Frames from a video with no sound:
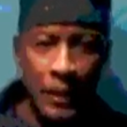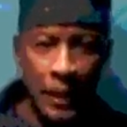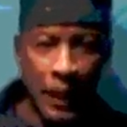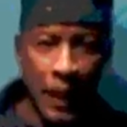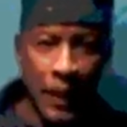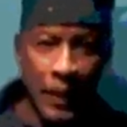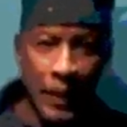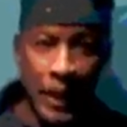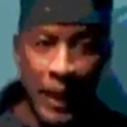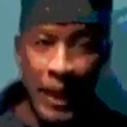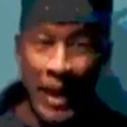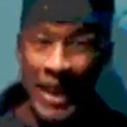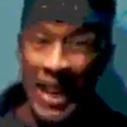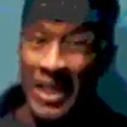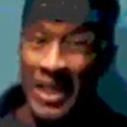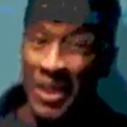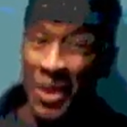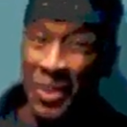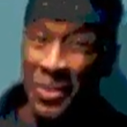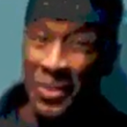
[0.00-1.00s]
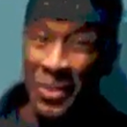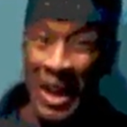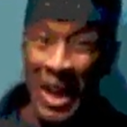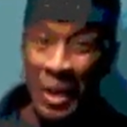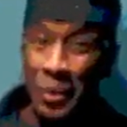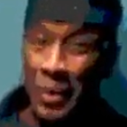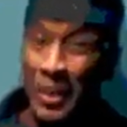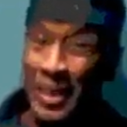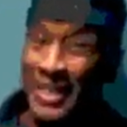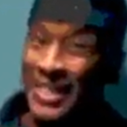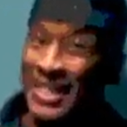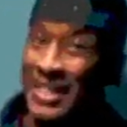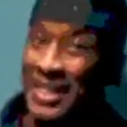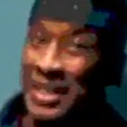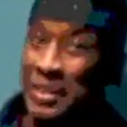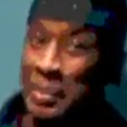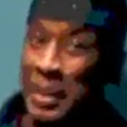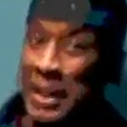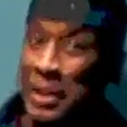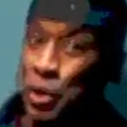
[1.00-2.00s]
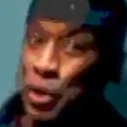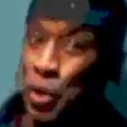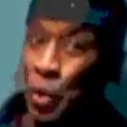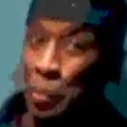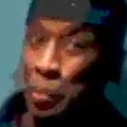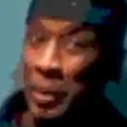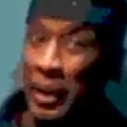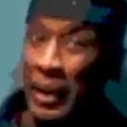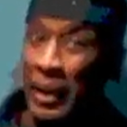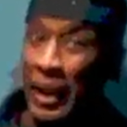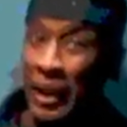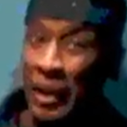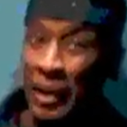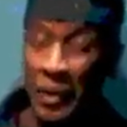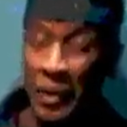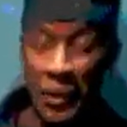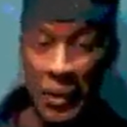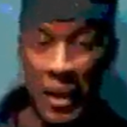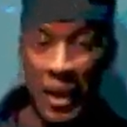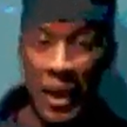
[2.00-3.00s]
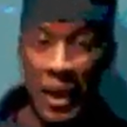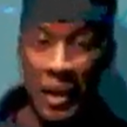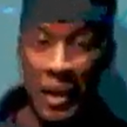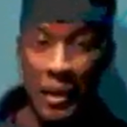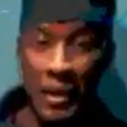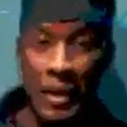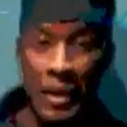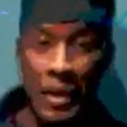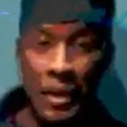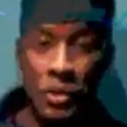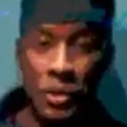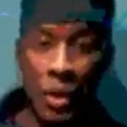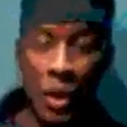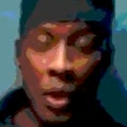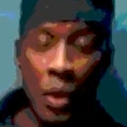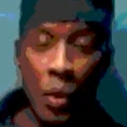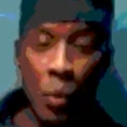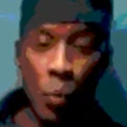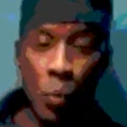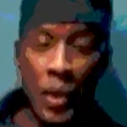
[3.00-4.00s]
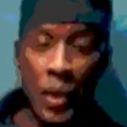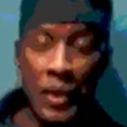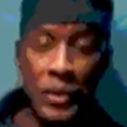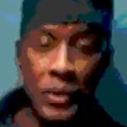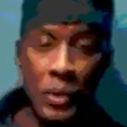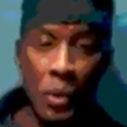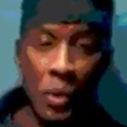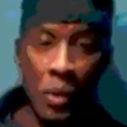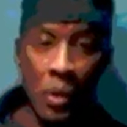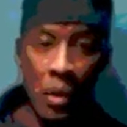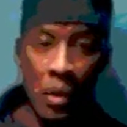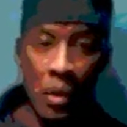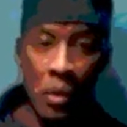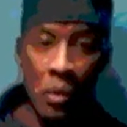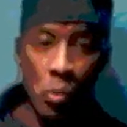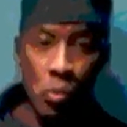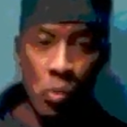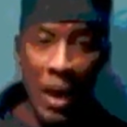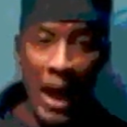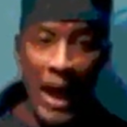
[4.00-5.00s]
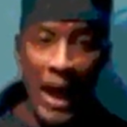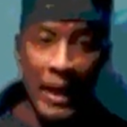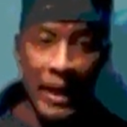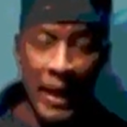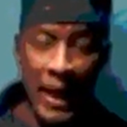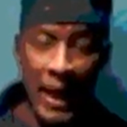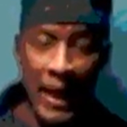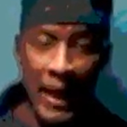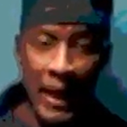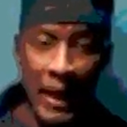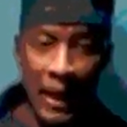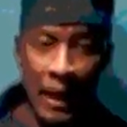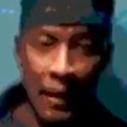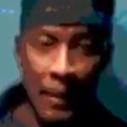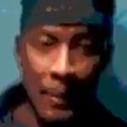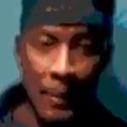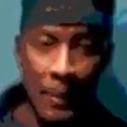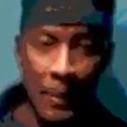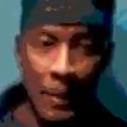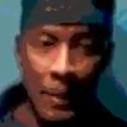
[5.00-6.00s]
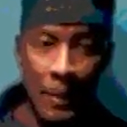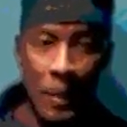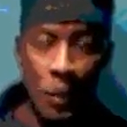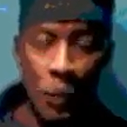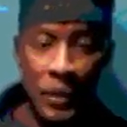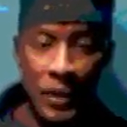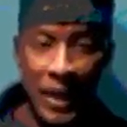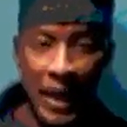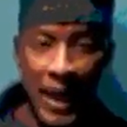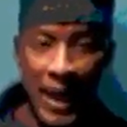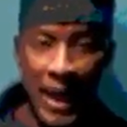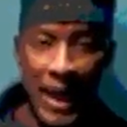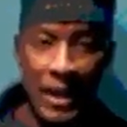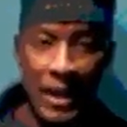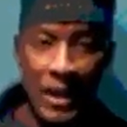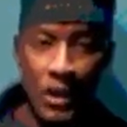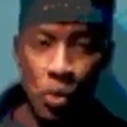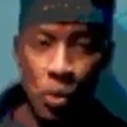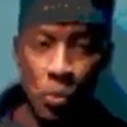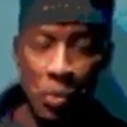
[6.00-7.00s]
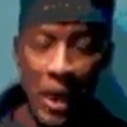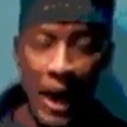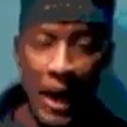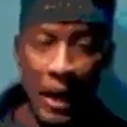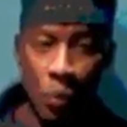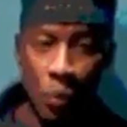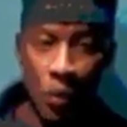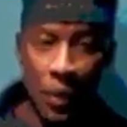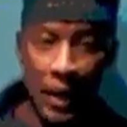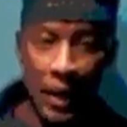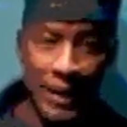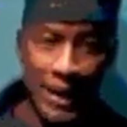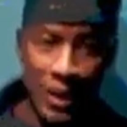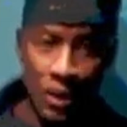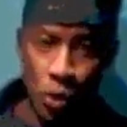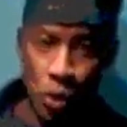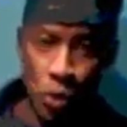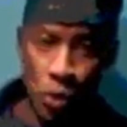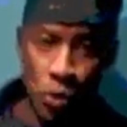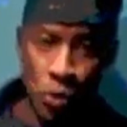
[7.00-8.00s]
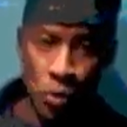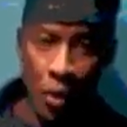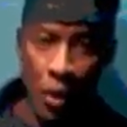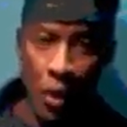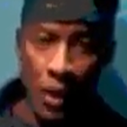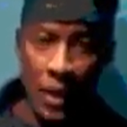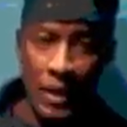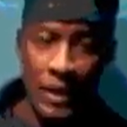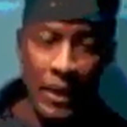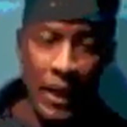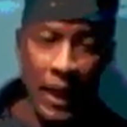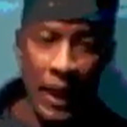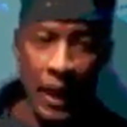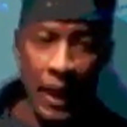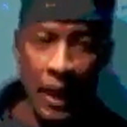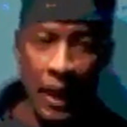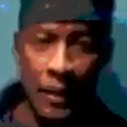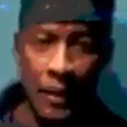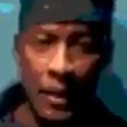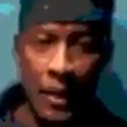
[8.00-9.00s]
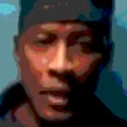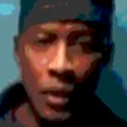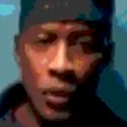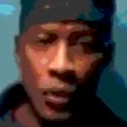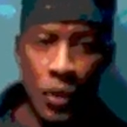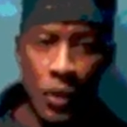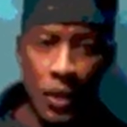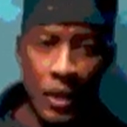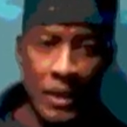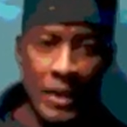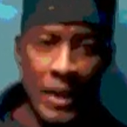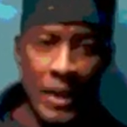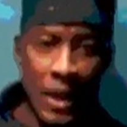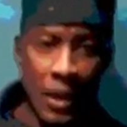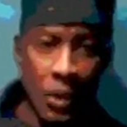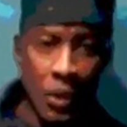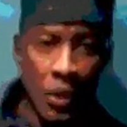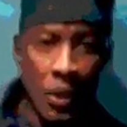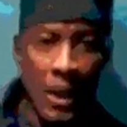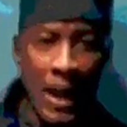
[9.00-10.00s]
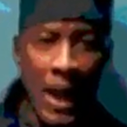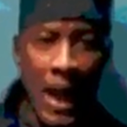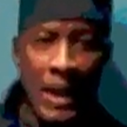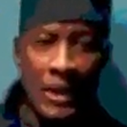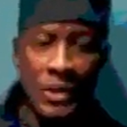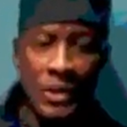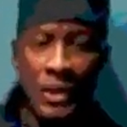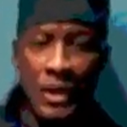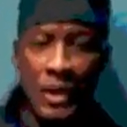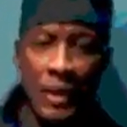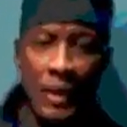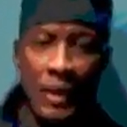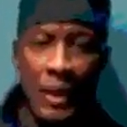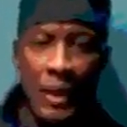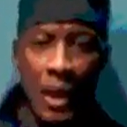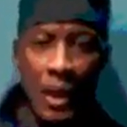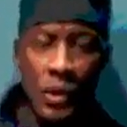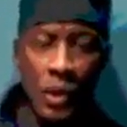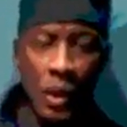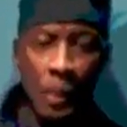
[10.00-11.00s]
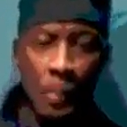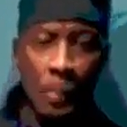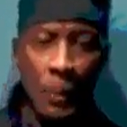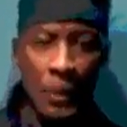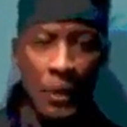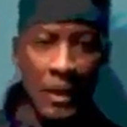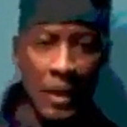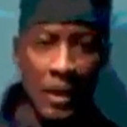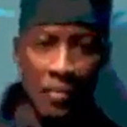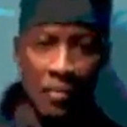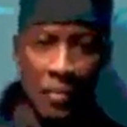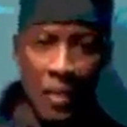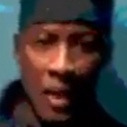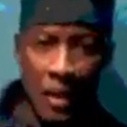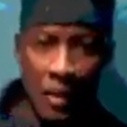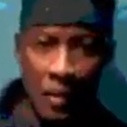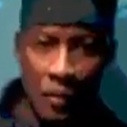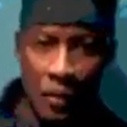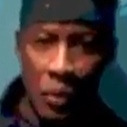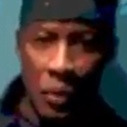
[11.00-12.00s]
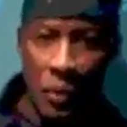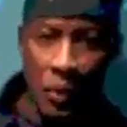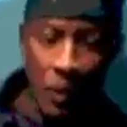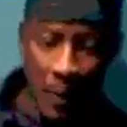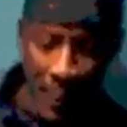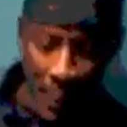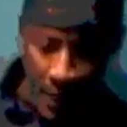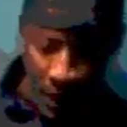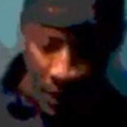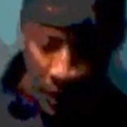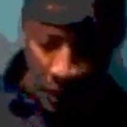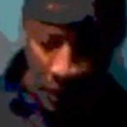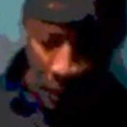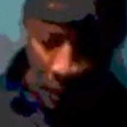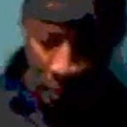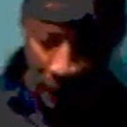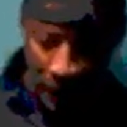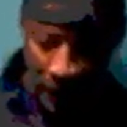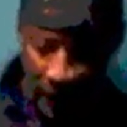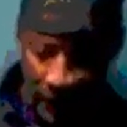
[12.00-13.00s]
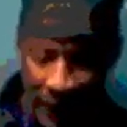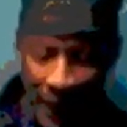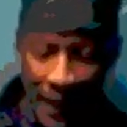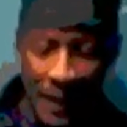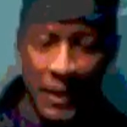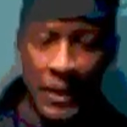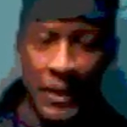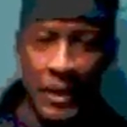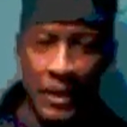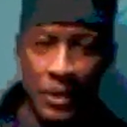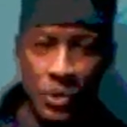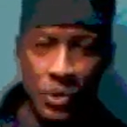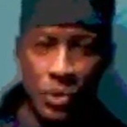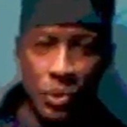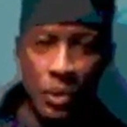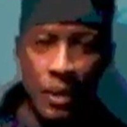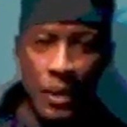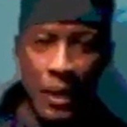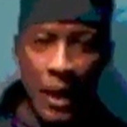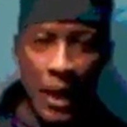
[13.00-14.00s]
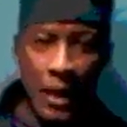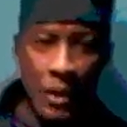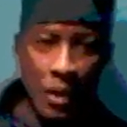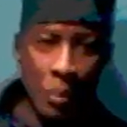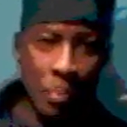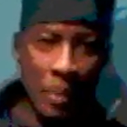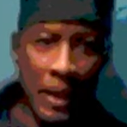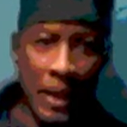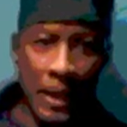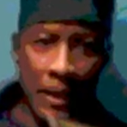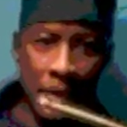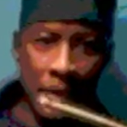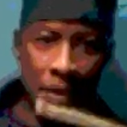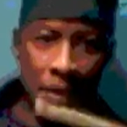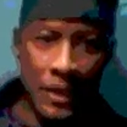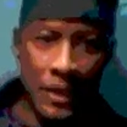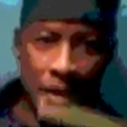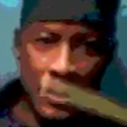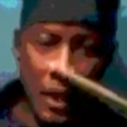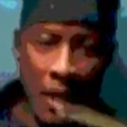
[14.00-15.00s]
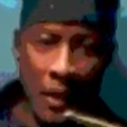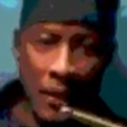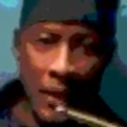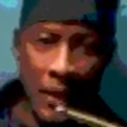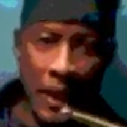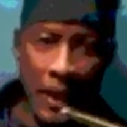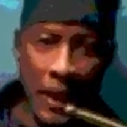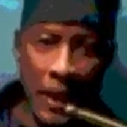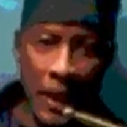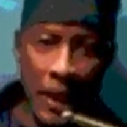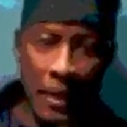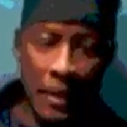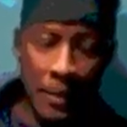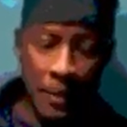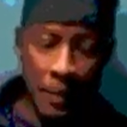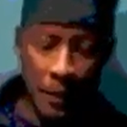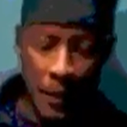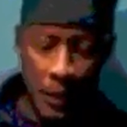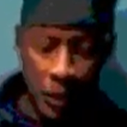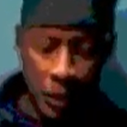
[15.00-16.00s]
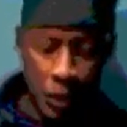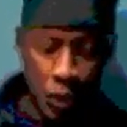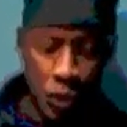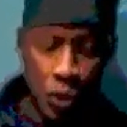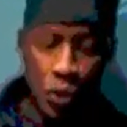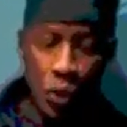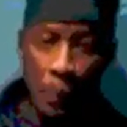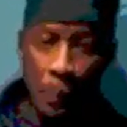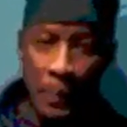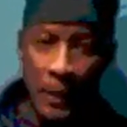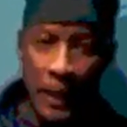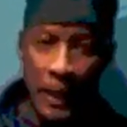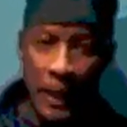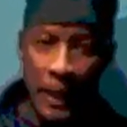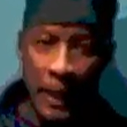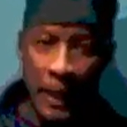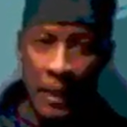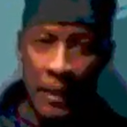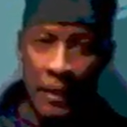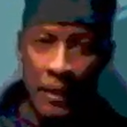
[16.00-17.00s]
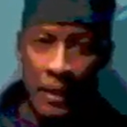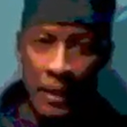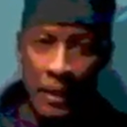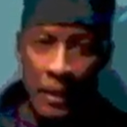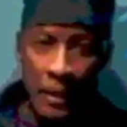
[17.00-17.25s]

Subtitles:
The other hand I don't write with. This is my stupid hand. Okay, so with your right hand, with the hand that you write with, that's your strongest hand. You're going to take your kasha and you're going to put it in front of you. You're going to play it like this. You can play this other hand, the stupid hand.